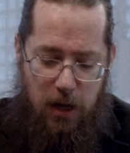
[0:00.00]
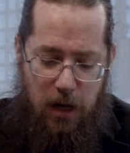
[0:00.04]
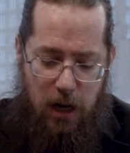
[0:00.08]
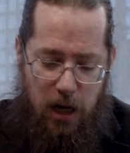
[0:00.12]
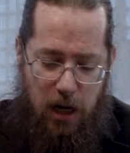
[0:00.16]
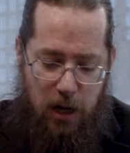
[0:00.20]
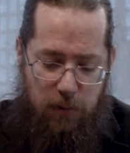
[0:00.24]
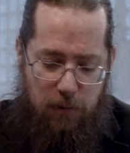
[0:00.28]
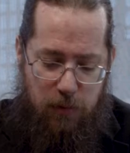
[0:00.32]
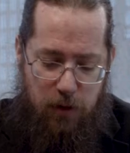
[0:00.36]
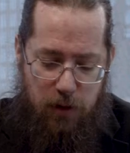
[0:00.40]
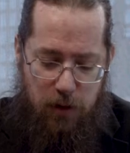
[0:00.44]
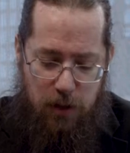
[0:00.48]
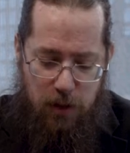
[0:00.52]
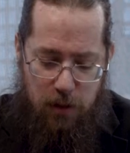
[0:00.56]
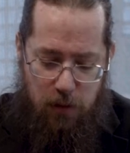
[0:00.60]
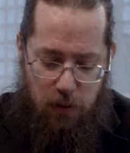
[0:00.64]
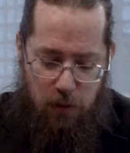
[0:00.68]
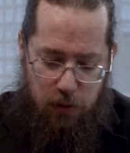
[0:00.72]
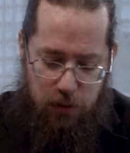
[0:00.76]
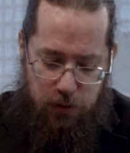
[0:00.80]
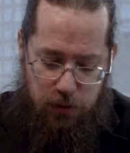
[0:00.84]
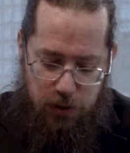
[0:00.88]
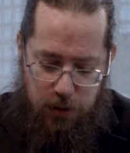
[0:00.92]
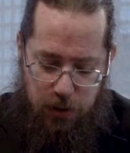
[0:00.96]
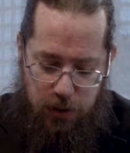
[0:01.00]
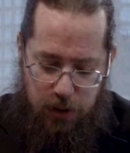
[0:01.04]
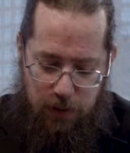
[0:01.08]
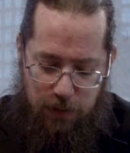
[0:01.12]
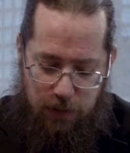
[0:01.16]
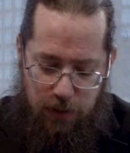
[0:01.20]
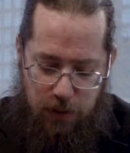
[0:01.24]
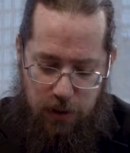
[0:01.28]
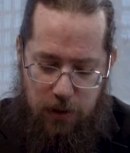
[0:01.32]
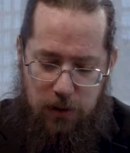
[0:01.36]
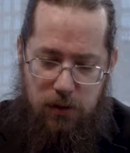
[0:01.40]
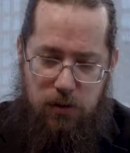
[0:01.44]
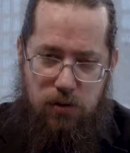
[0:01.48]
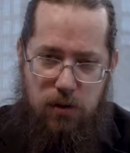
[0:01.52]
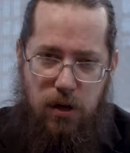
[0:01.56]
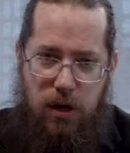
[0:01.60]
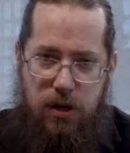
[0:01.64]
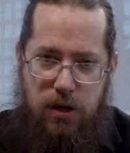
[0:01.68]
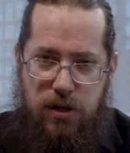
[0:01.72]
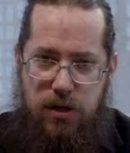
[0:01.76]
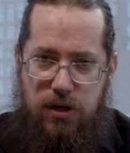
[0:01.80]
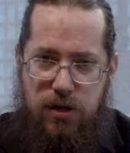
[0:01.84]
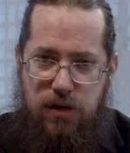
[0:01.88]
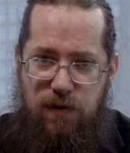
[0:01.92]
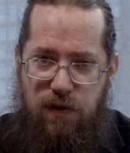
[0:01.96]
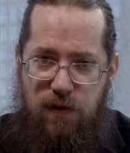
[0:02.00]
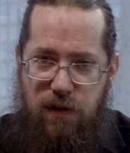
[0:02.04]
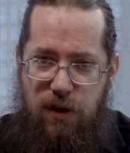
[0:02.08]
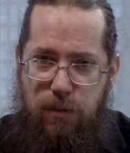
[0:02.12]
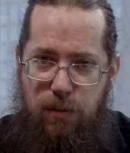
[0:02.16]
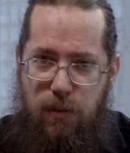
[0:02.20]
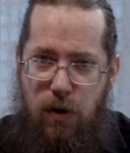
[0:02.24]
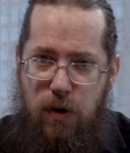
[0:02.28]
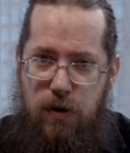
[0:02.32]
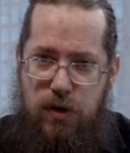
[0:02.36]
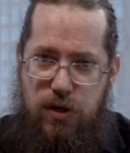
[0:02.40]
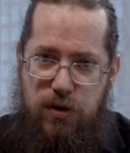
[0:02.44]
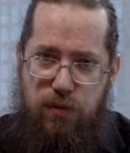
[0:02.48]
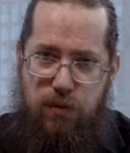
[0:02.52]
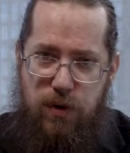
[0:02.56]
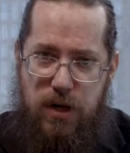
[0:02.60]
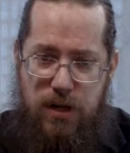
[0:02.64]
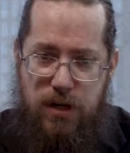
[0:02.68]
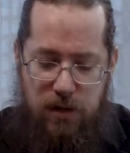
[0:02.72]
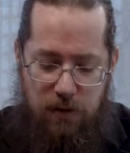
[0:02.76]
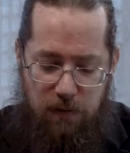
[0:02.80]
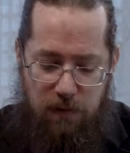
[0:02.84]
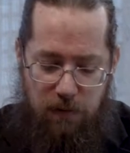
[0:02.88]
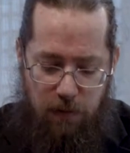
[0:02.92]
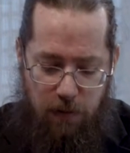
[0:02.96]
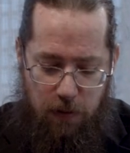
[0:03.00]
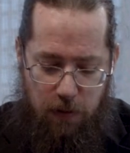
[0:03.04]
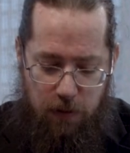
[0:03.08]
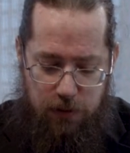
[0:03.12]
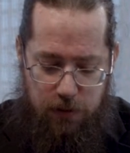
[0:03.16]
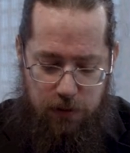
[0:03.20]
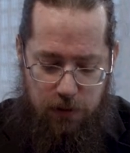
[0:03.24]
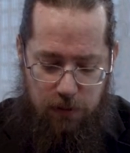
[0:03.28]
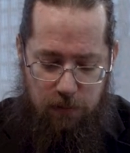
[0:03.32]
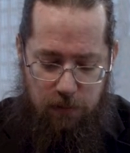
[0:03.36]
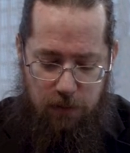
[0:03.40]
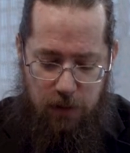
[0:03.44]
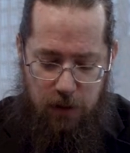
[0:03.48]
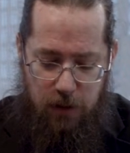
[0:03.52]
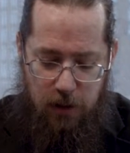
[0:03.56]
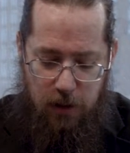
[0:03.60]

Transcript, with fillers: I'm going to go to give you the instructions for the most recent version.